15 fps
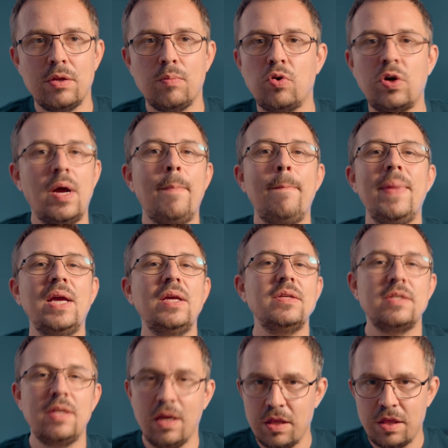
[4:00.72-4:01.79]
the more
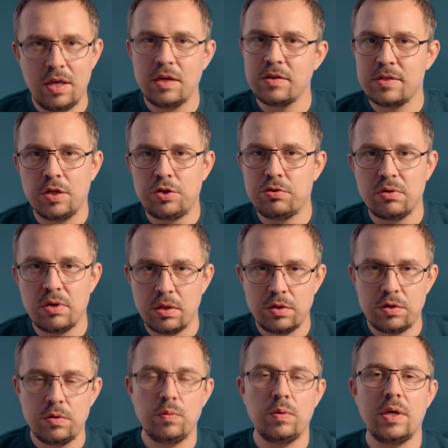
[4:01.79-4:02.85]
amazing things that you can
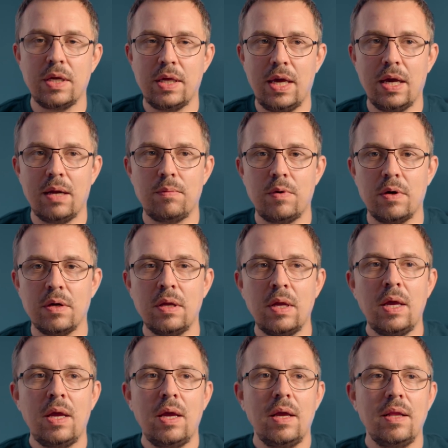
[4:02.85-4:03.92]
do with a camera,
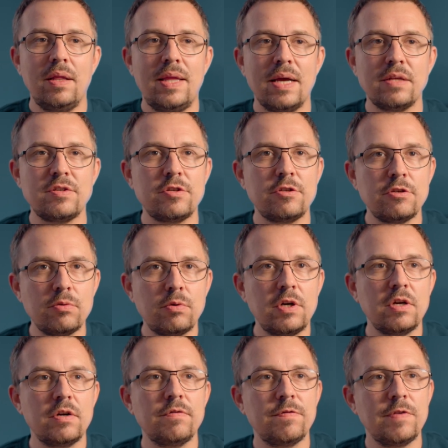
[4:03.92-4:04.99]
that sort
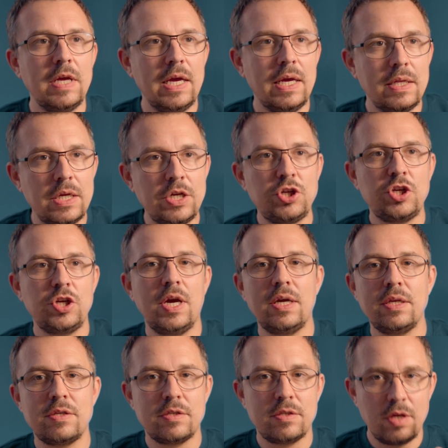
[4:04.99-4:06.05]
of
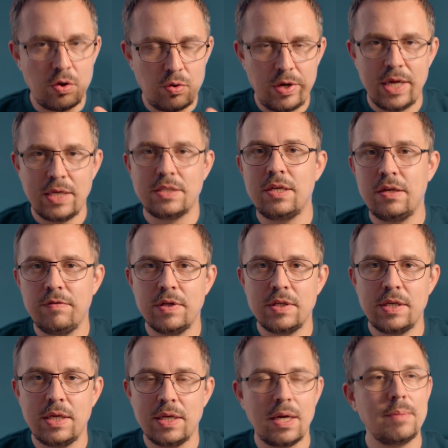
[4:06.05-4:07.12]
initiates the
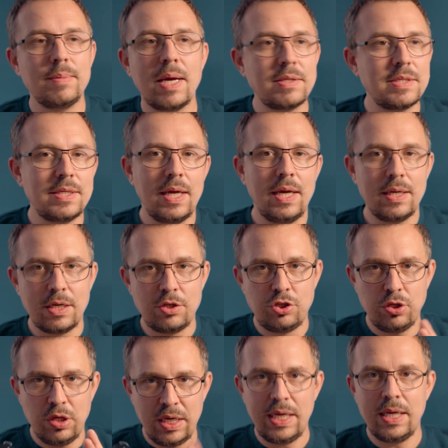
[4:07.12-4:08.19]
creativity. Now, I'm not saying that
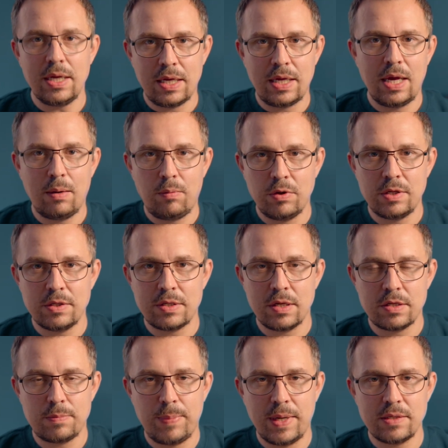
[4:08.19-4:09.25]
you need a camera this
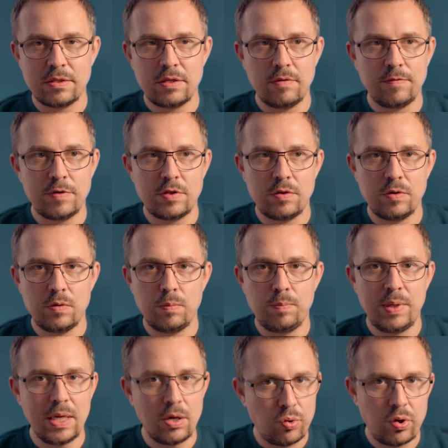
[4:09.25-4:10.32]
expensive to
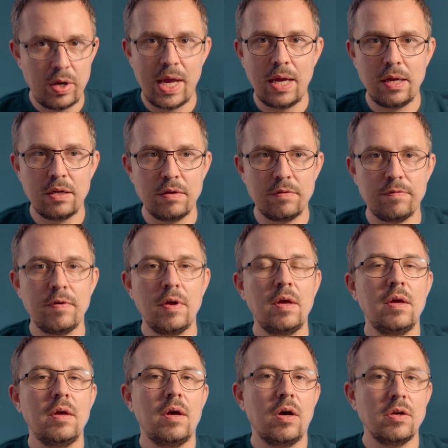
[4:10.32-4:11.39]
be creative
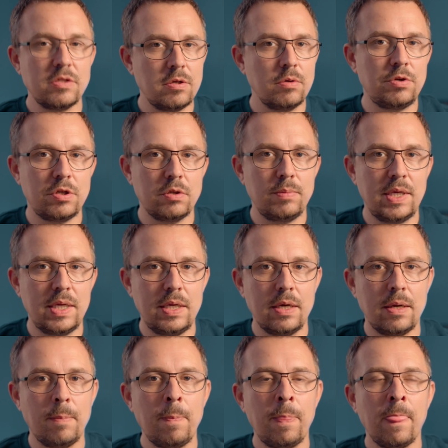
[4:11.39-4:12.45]
on social
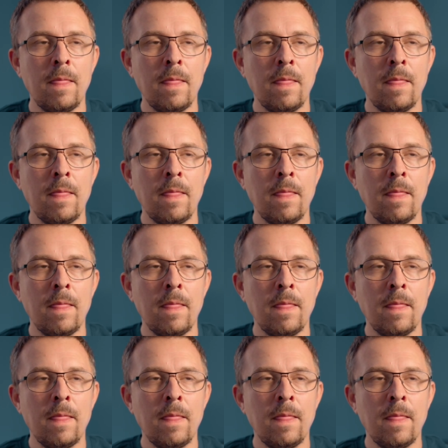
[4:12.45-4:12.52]
media,